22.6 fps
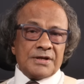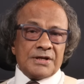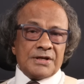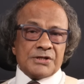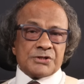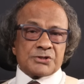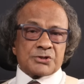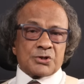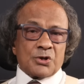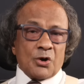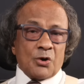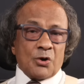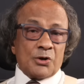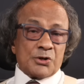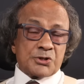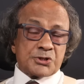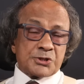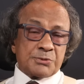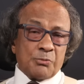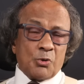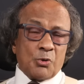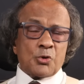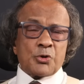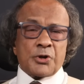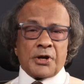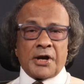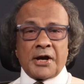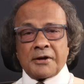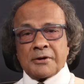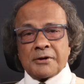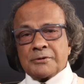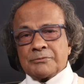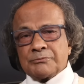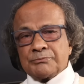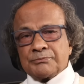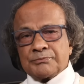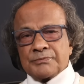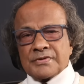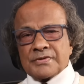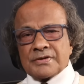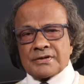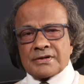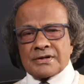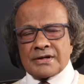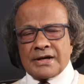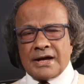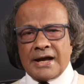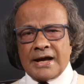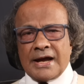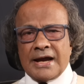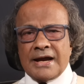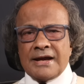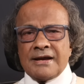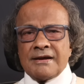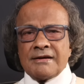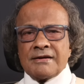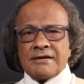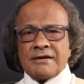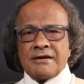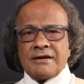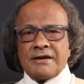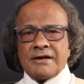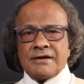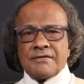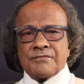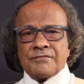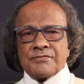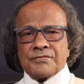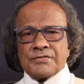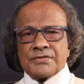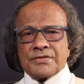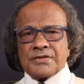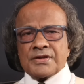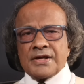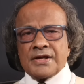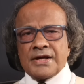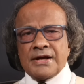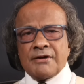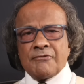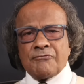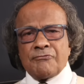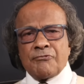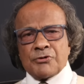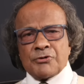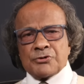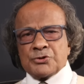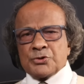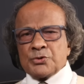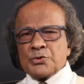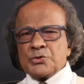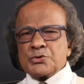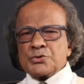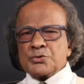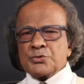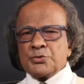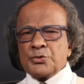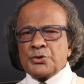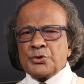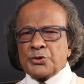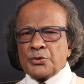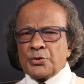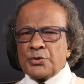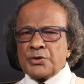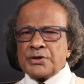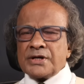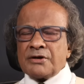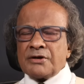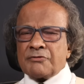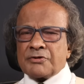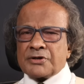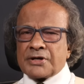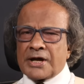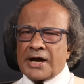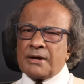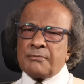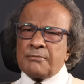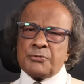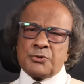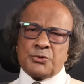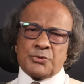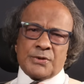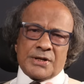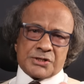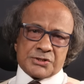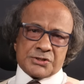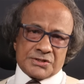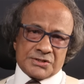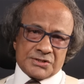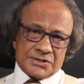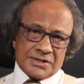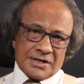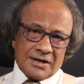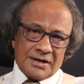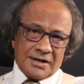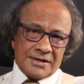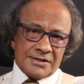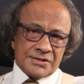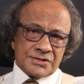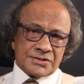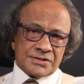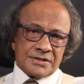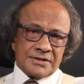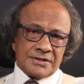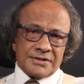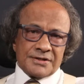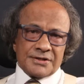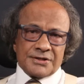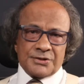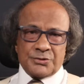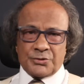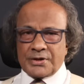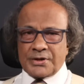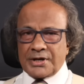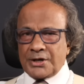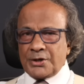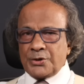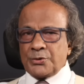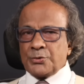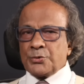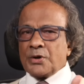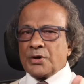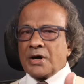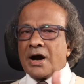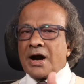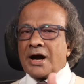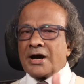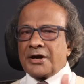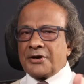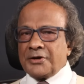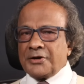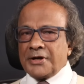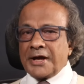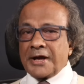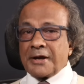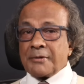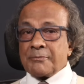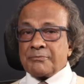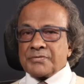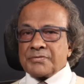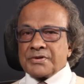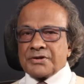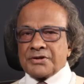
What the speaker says: is called smoking. And for those who don't have time to exercise, you can do gardening.